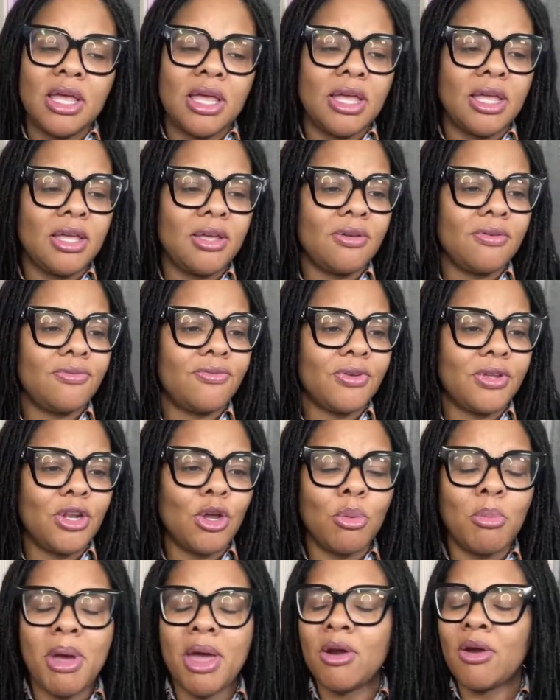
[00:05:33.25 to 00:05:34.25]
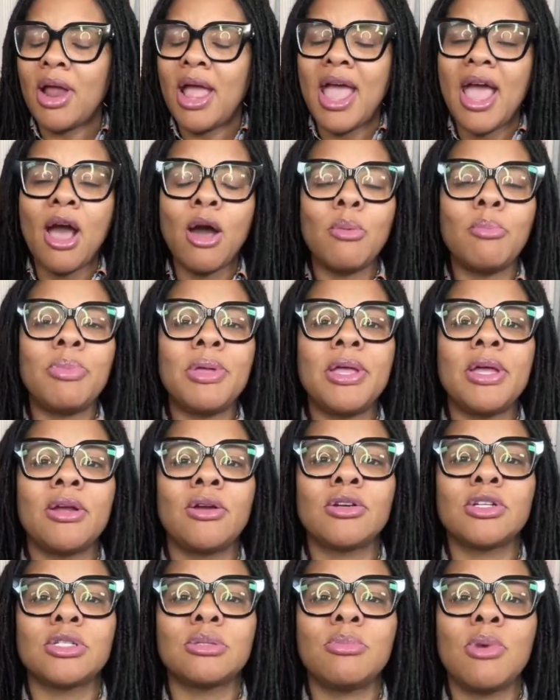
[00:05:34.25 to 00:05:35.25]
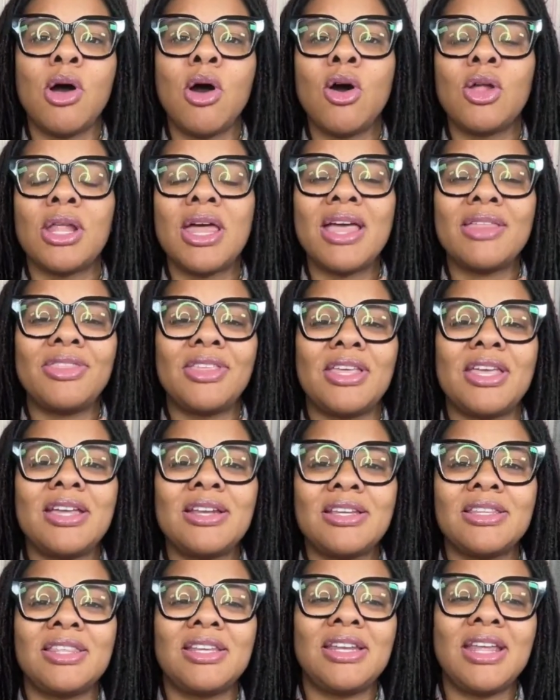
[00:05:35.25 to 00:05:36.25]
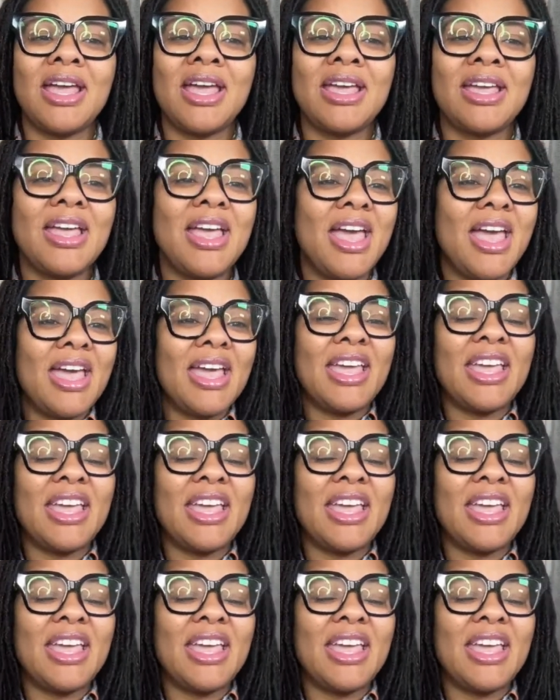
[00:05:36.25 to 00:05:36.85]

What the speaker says: If no matter how big or small, at the end of the day,